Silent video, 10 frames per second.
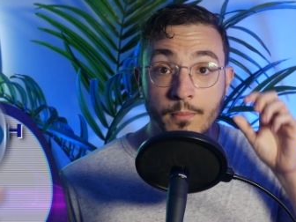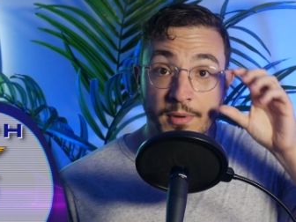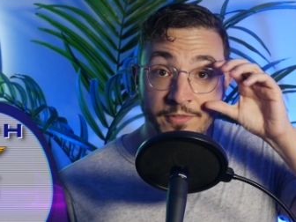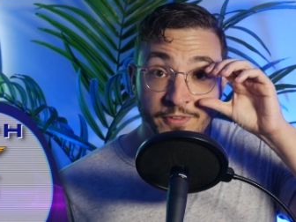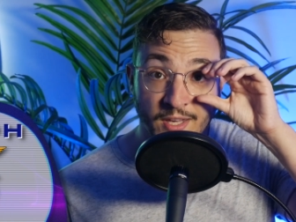
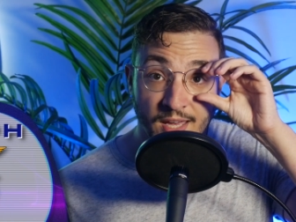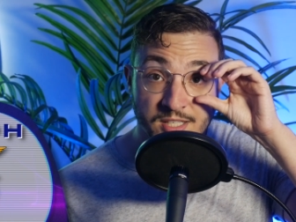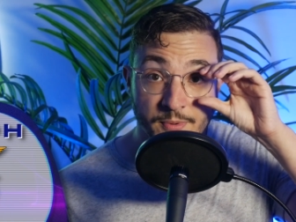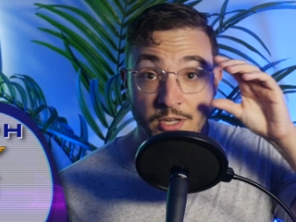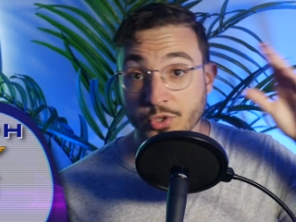Benfica
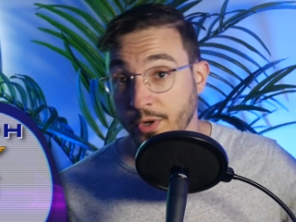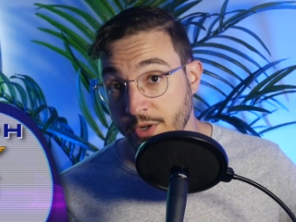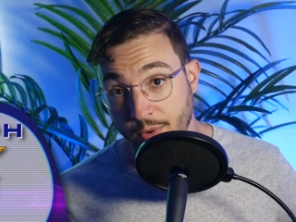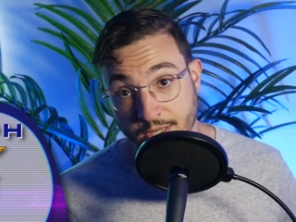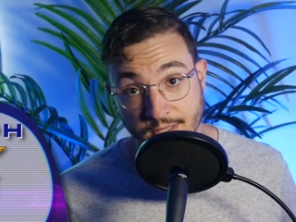has been a joy
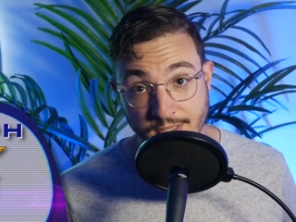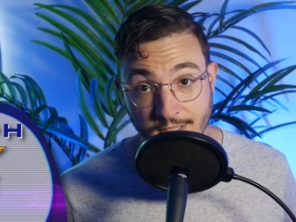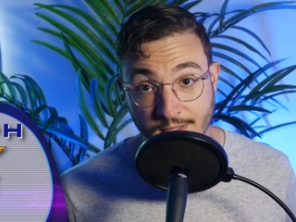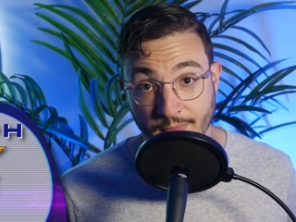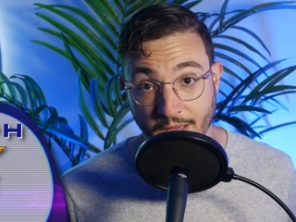to watch this
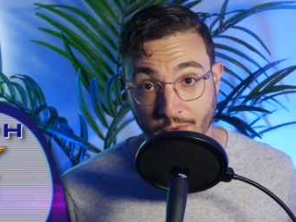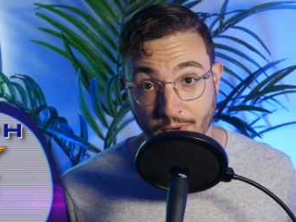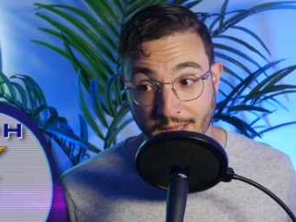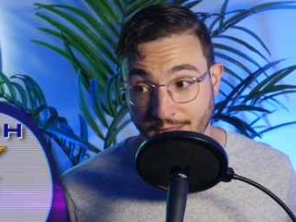season, by the way.